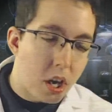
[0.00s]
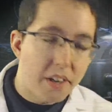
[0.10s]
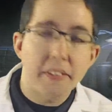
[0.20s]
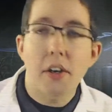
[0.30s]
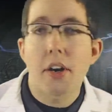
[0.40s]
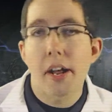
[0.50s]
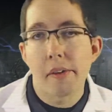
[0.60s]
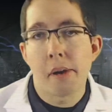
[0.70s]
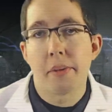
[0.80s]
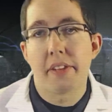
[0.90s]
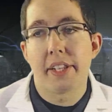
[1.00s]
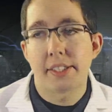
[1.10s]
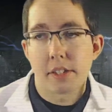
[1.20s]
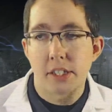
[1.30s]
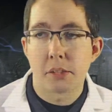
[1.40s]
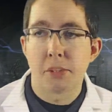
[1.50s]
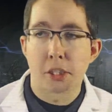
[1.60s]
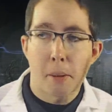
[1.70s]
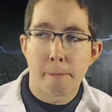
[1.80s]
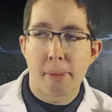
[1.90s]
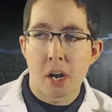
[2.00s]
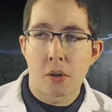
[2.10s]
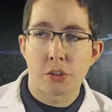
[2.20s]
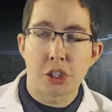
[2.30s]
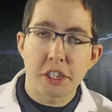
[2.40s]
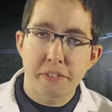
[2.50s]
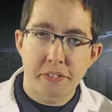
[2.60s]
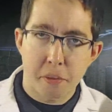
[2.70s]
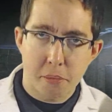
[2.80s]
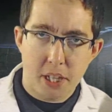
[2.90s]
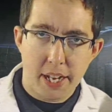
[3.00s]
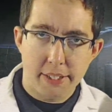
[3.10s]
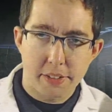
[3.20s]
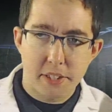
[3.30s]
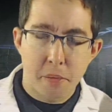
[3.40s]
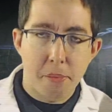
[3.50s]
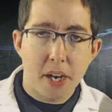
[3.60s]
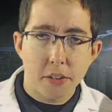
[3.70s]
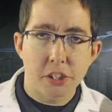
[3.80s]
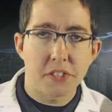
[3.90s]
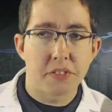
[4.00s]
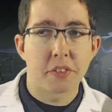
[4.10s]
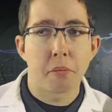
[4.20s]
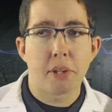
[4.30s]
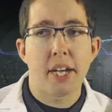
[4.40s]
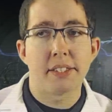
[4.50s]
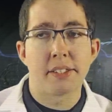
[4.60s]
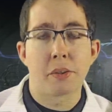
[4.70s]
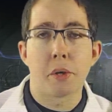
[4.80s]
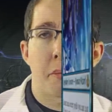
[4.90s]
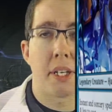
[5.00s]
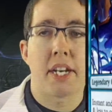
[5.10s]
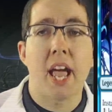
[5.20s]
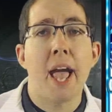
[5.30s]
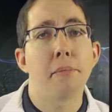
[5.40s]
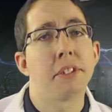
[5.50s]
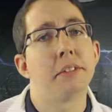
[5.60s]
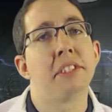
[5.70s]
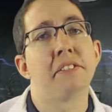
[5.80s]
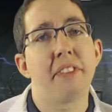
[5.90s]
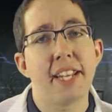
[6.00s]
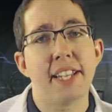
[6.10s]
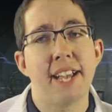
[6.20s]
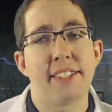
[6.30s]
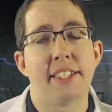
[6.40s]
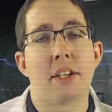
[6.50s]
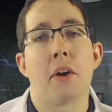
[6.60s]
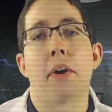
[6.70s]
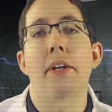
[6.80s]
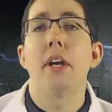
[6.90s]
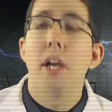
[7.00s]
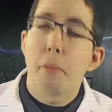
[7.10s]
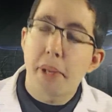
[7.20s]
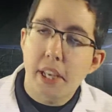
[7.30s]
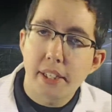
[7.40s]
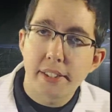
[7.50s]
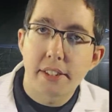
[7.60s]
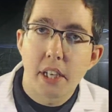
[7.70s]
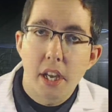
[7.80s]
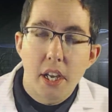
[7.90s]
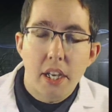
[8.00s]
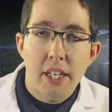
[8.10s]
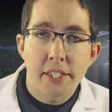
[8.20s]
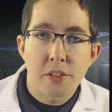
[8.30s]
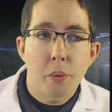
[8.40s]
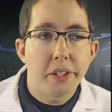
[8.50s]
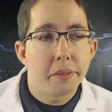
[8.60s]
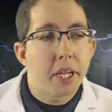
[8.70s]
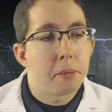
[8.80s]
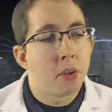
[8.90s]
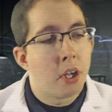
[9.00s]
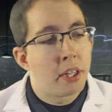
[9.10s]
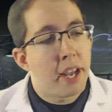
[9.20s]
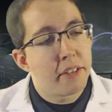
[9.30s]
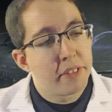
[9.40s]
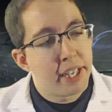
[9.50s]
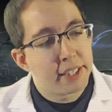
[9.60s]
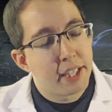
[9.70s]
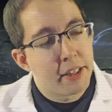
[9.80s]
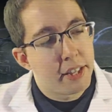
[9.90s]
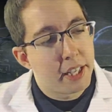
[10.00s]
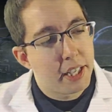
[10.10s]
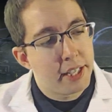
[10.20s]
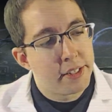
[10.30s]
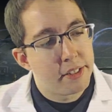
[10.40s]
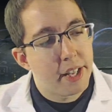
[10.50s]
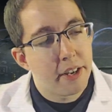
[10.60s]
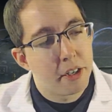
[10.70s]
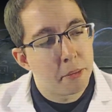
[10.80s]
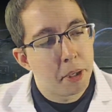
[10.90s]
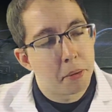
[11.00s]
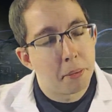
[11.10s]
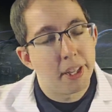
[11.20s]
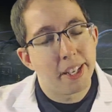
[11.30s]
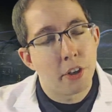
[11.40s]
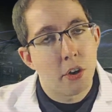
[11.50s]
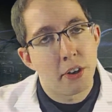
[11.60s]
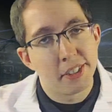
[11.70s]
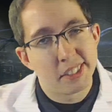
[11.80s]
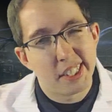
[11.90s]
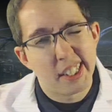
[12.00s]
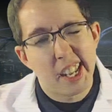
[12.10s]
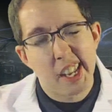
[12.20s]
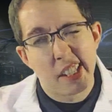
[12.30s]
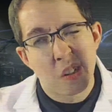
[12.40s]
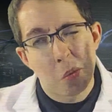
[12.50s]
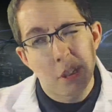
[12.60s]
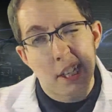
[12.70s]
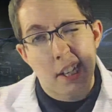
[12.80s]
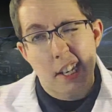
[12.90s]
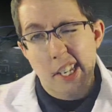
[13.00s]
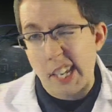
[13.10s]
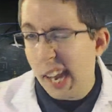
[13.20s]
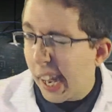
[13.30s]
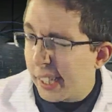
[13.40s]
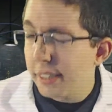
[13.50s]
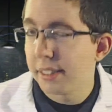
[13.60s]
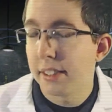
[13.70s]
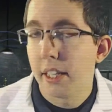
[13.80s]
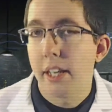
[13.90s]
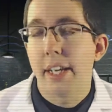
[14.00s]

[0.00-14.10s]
Another card I really think is awesome is Beryl, Chief of Compliance. And Beryl, Chief of Compliance is going to be an absolutely fantastic card because it's going to enable a lot of decks, I think, in Standard be able to play cards that they normally can't.